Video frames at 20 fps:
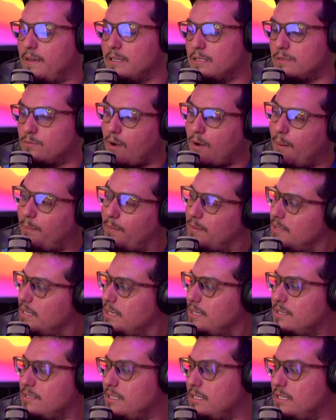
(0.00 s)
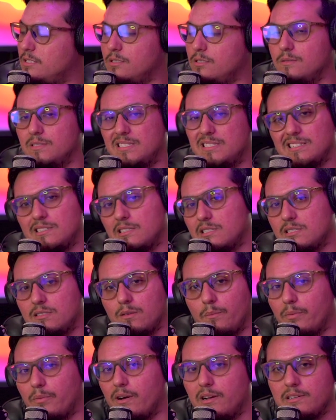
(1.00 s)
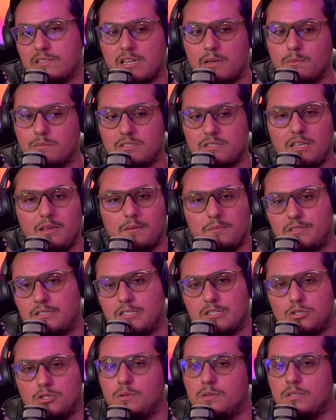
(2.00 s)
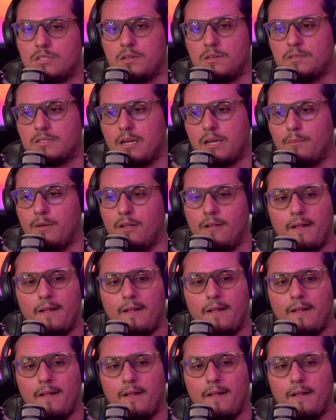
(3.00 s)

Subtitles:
Rob Pelinka and these dudes, and this is LeBron James teams just do this all the time.